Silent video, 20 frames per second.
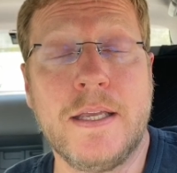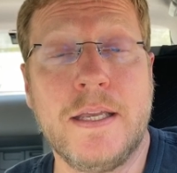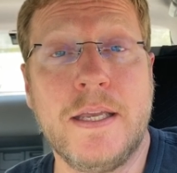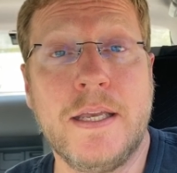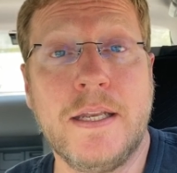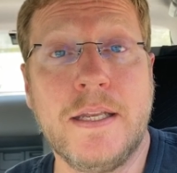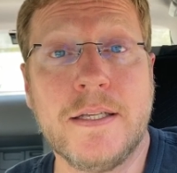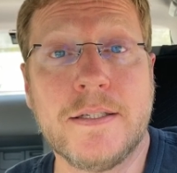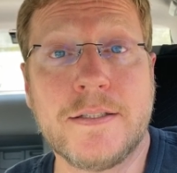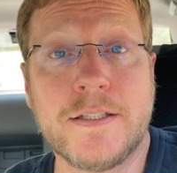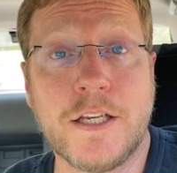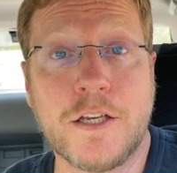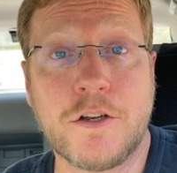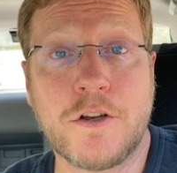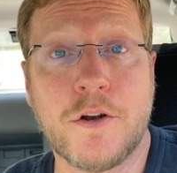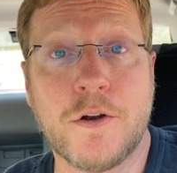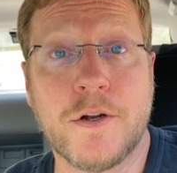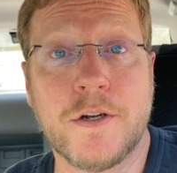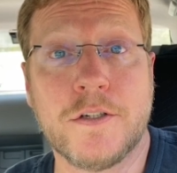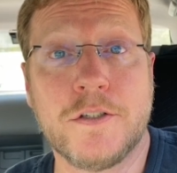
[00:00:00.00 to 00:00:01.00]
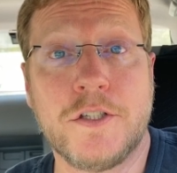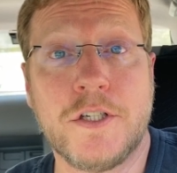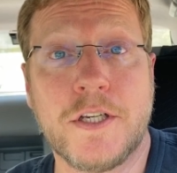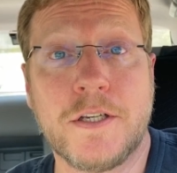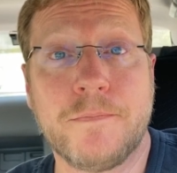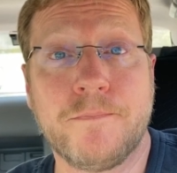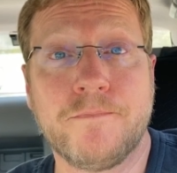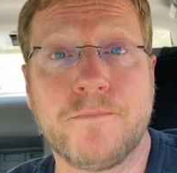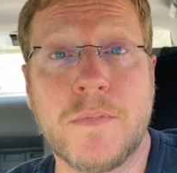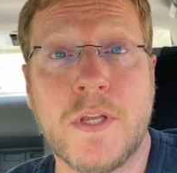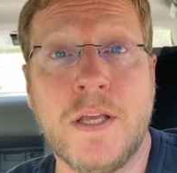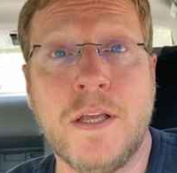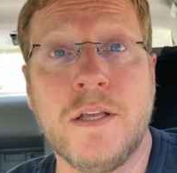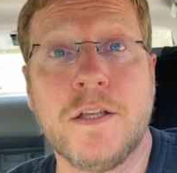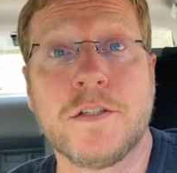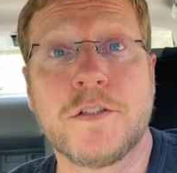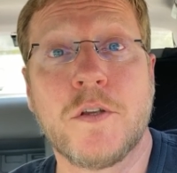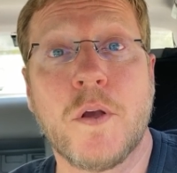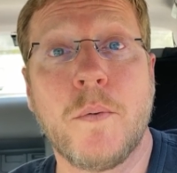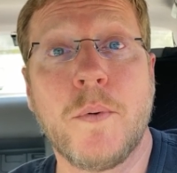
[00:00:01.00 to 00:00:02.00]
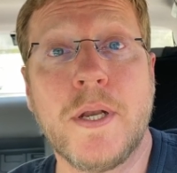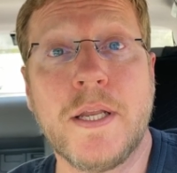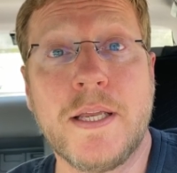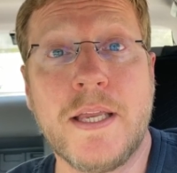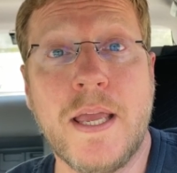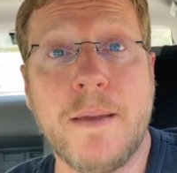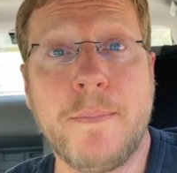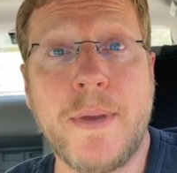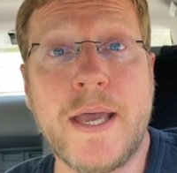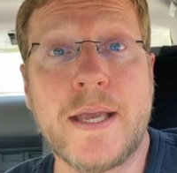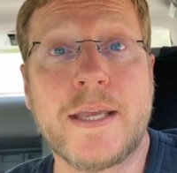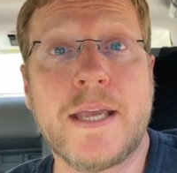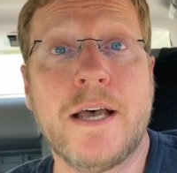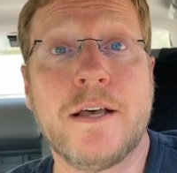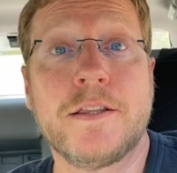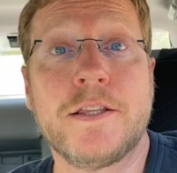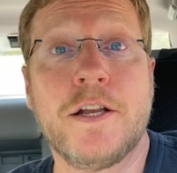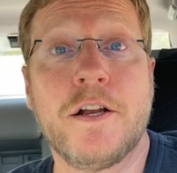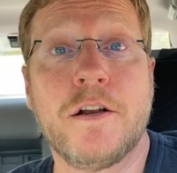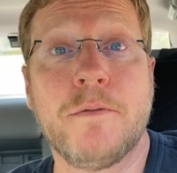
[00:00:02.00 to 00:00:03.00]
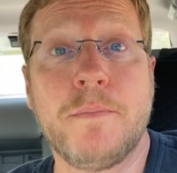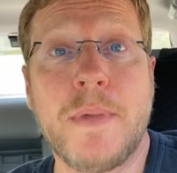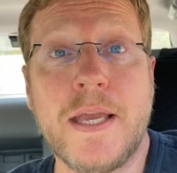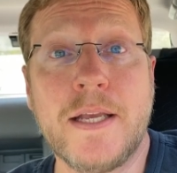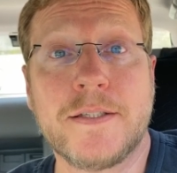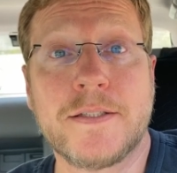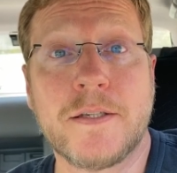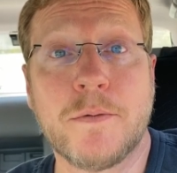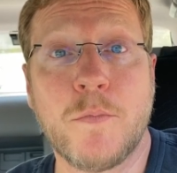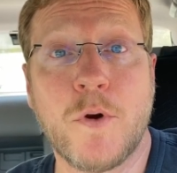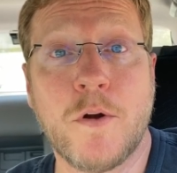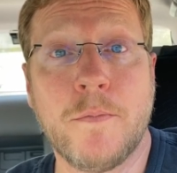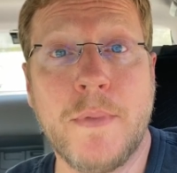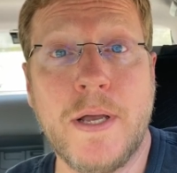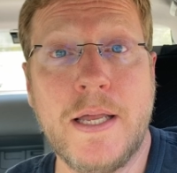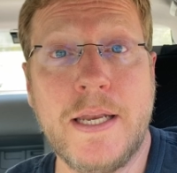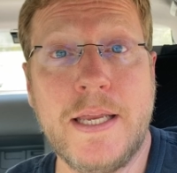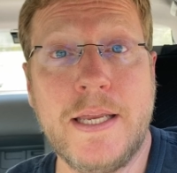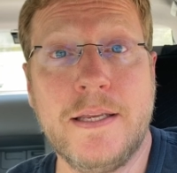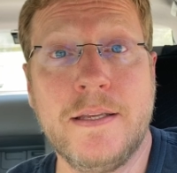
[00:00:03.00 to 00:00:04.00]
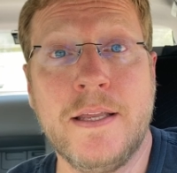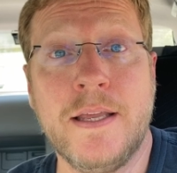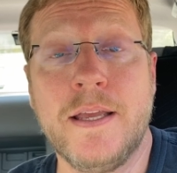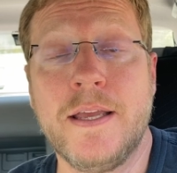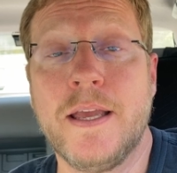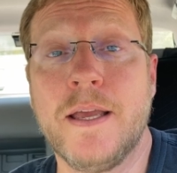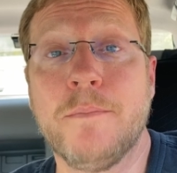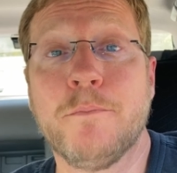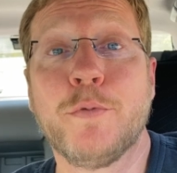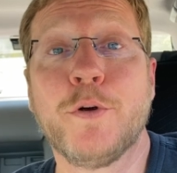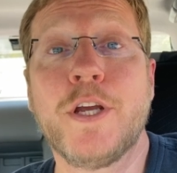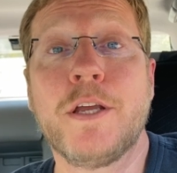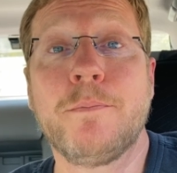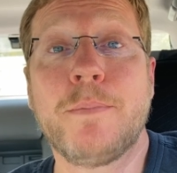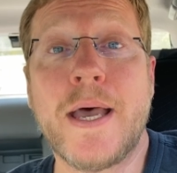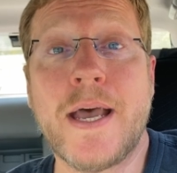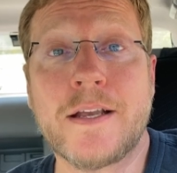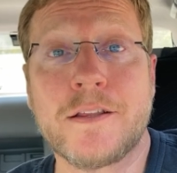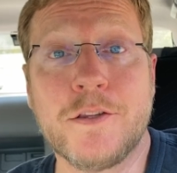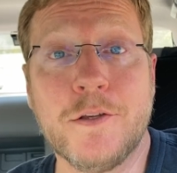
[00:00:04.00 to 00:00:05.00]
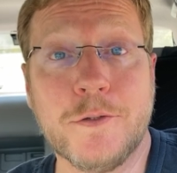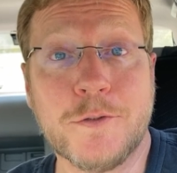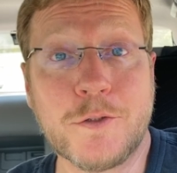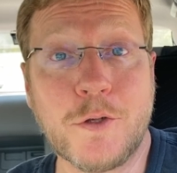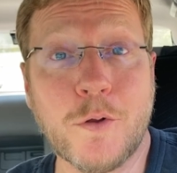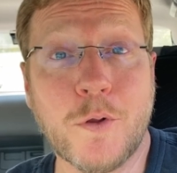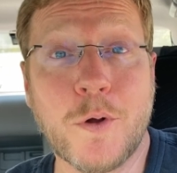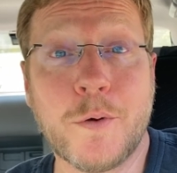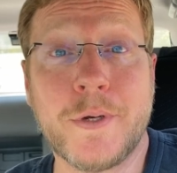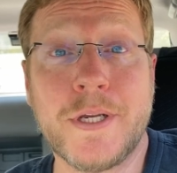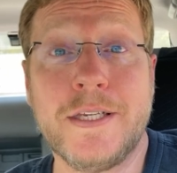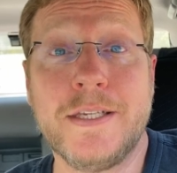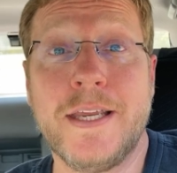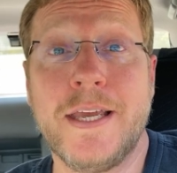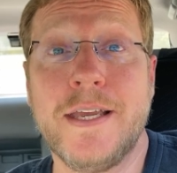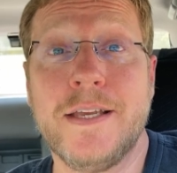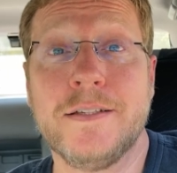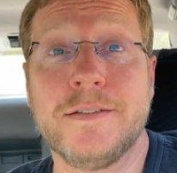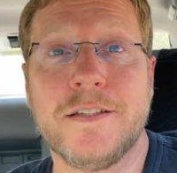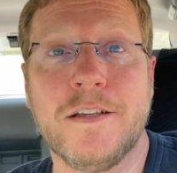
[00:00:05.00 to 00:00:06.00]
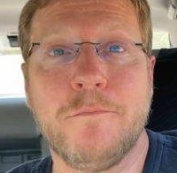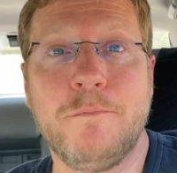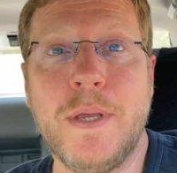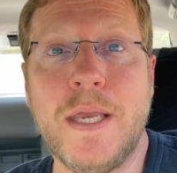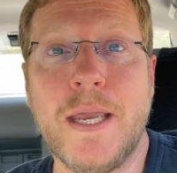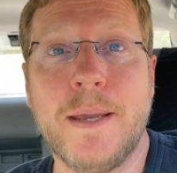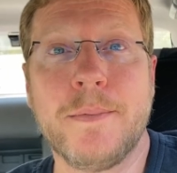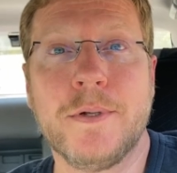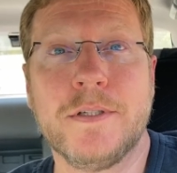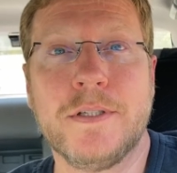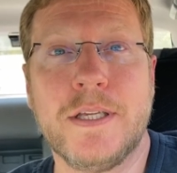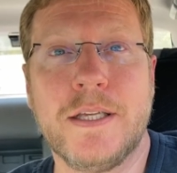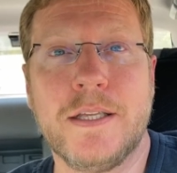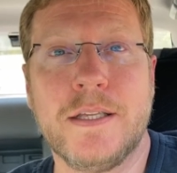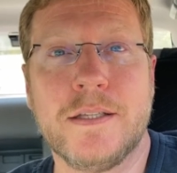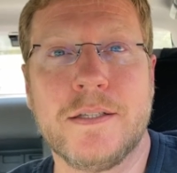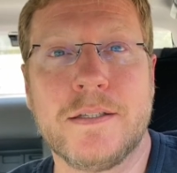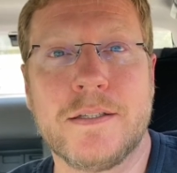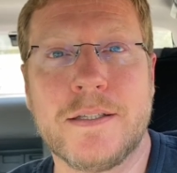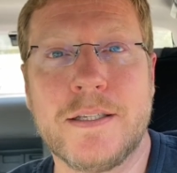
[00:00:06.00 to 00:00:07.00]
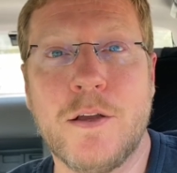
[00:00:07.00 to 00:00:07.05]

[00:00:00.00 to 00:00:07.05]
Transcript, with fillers: It is encouraging. So I want to get back out there and make some more money and bring back those glory days of being able to